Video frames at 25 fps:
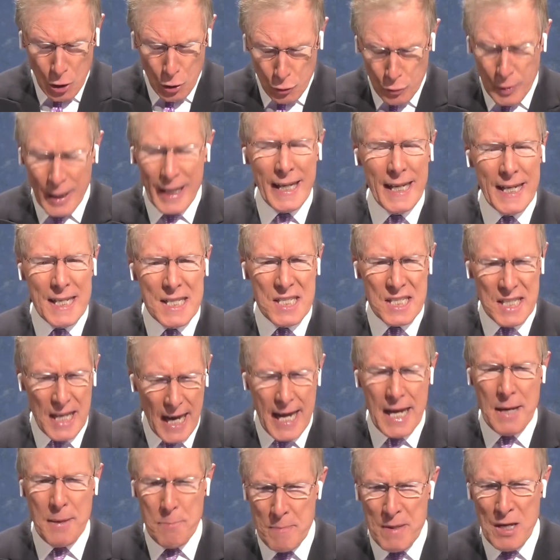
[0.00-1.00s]
crickets
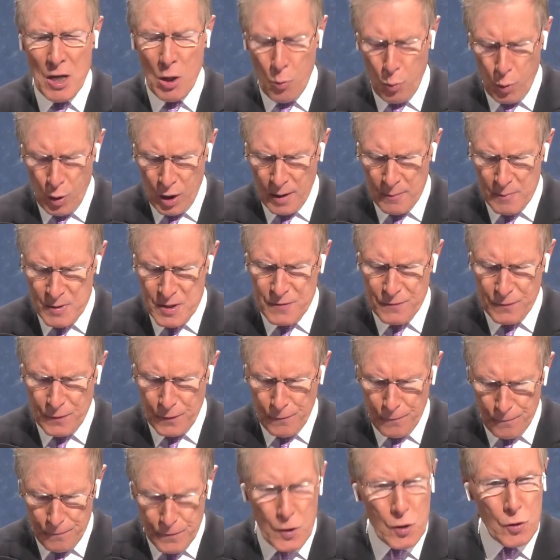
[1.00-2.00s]
and mealworms
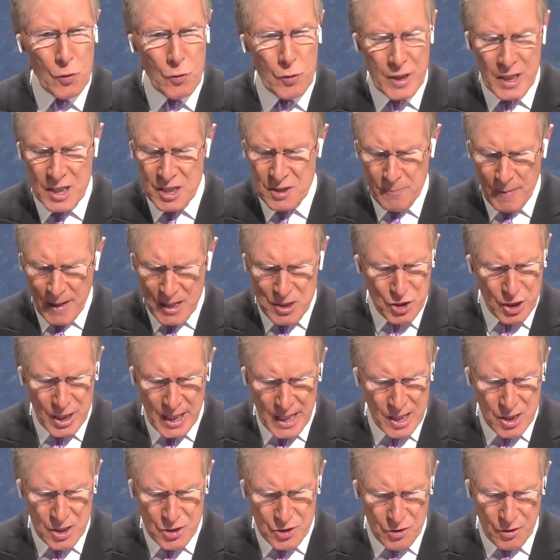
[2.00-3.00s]
for food is much
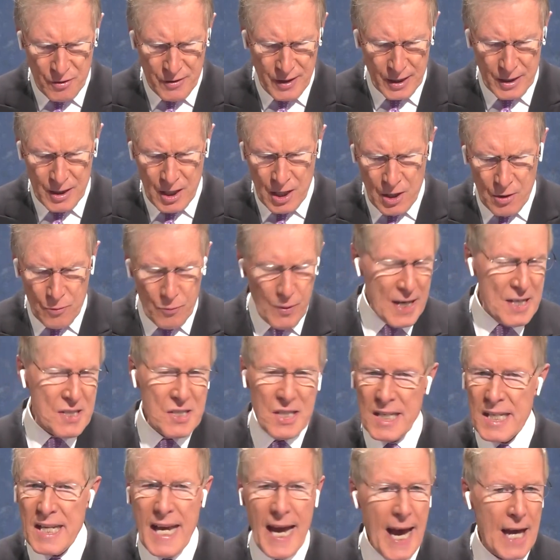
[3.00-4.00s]
easier than
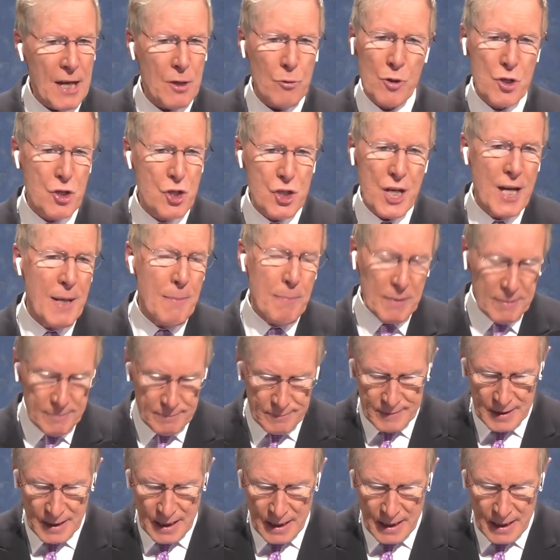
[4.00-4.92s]
raising cattle or sheep